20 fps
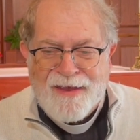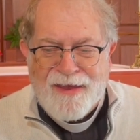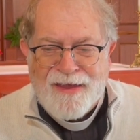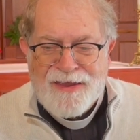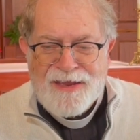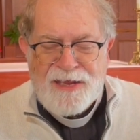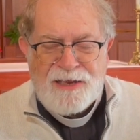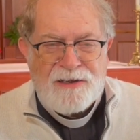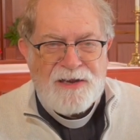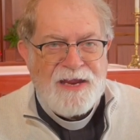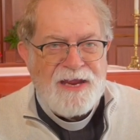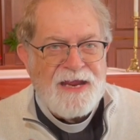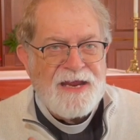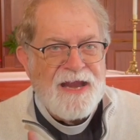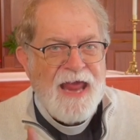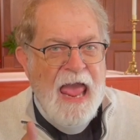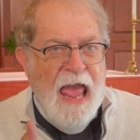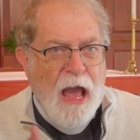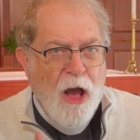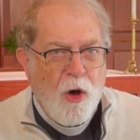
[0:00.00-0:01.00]
in
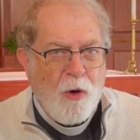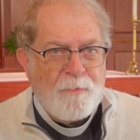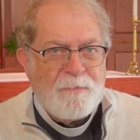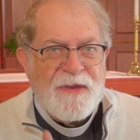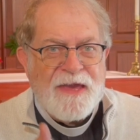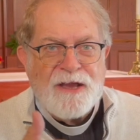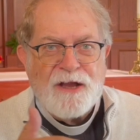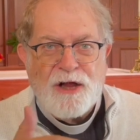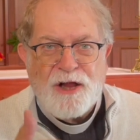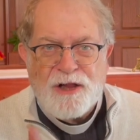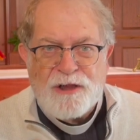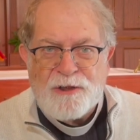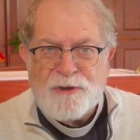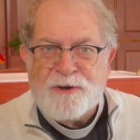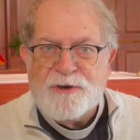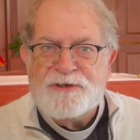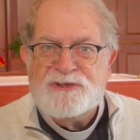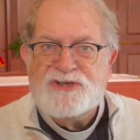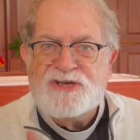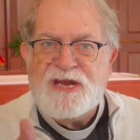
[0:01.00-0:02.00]
helping
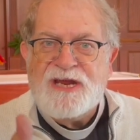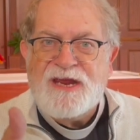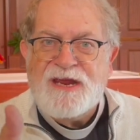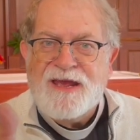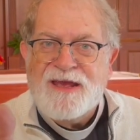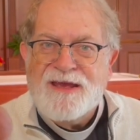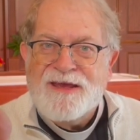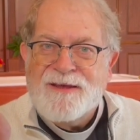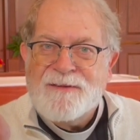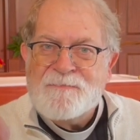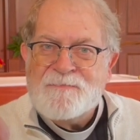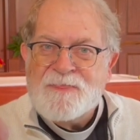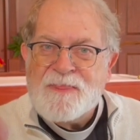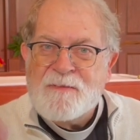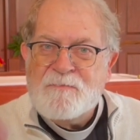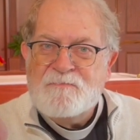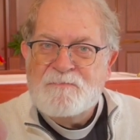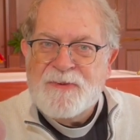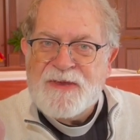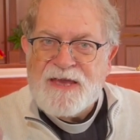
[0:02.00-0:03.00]
clergy
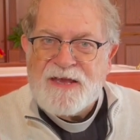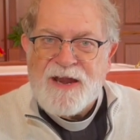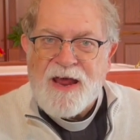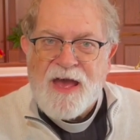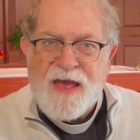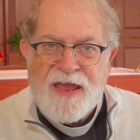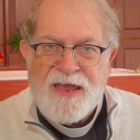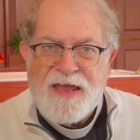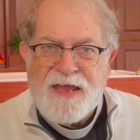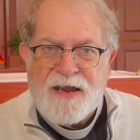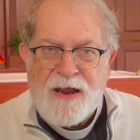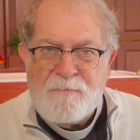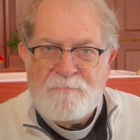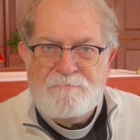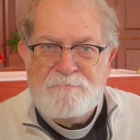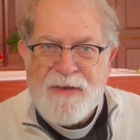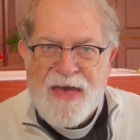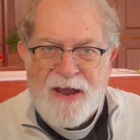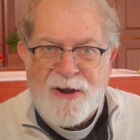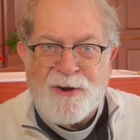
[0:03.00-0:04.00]
be in a
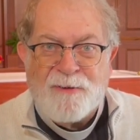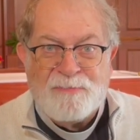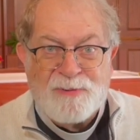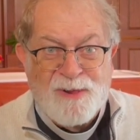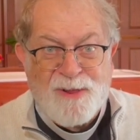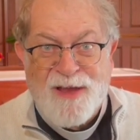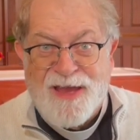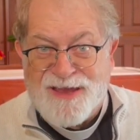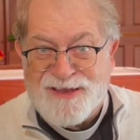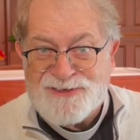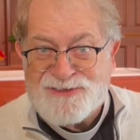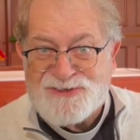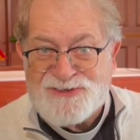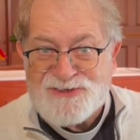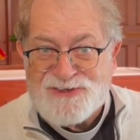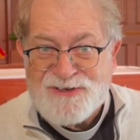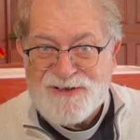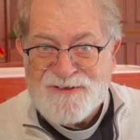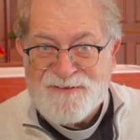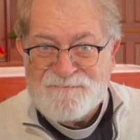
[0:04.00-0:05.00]
better
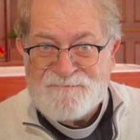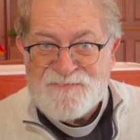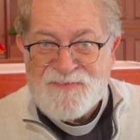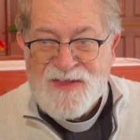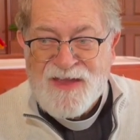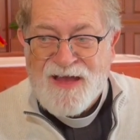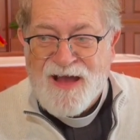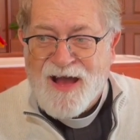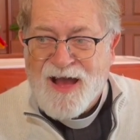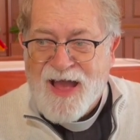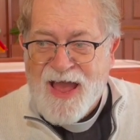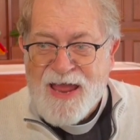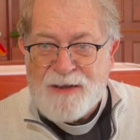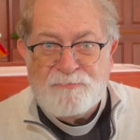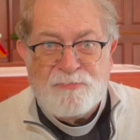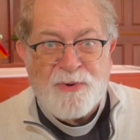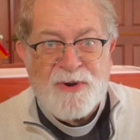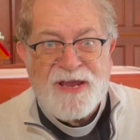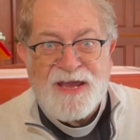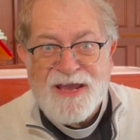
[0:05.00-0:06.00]
place
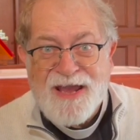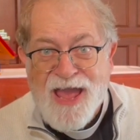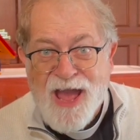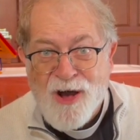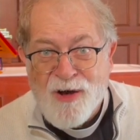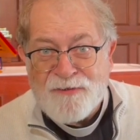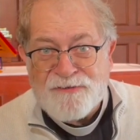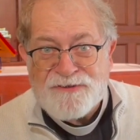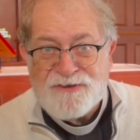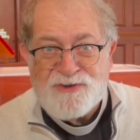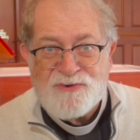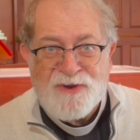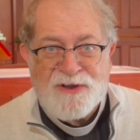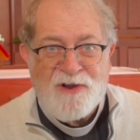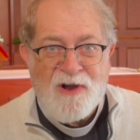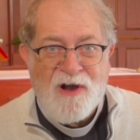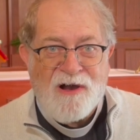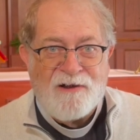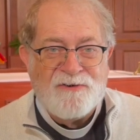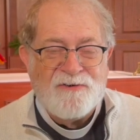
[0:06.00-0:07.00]
and bringing health to a
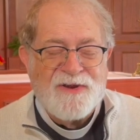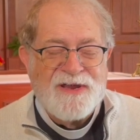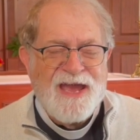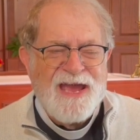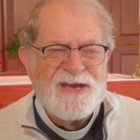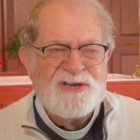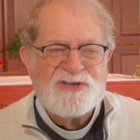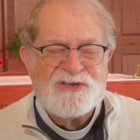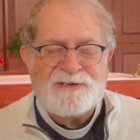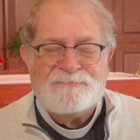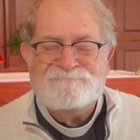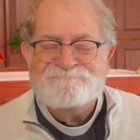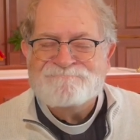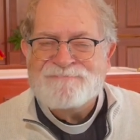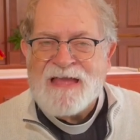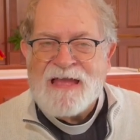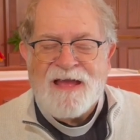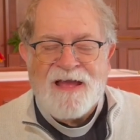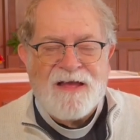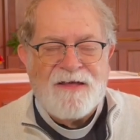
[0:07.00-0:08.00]
congregation,
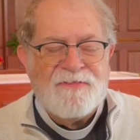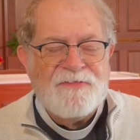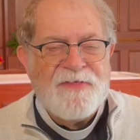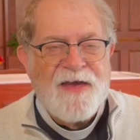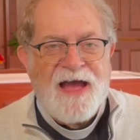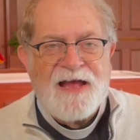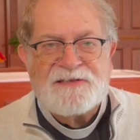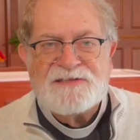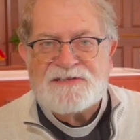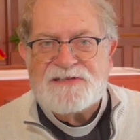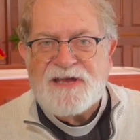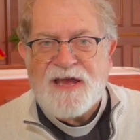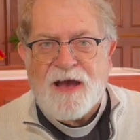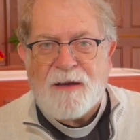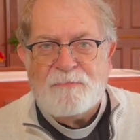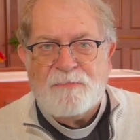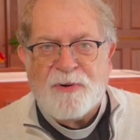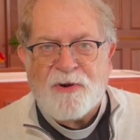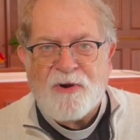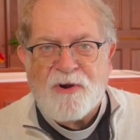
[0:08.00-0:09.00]
that's a
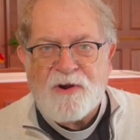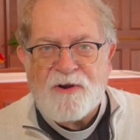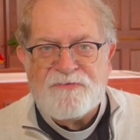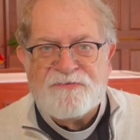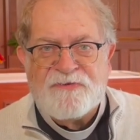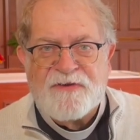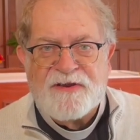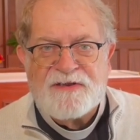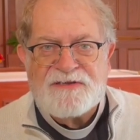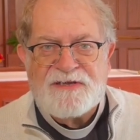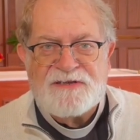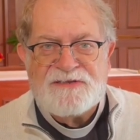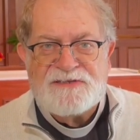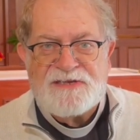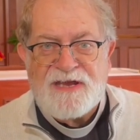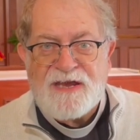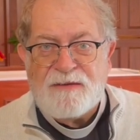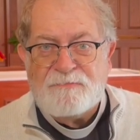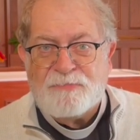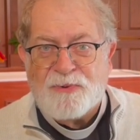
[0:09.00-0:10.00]
perfect
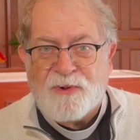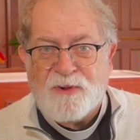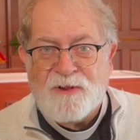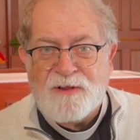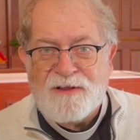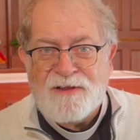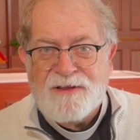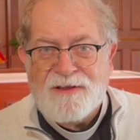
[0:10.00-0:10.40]
example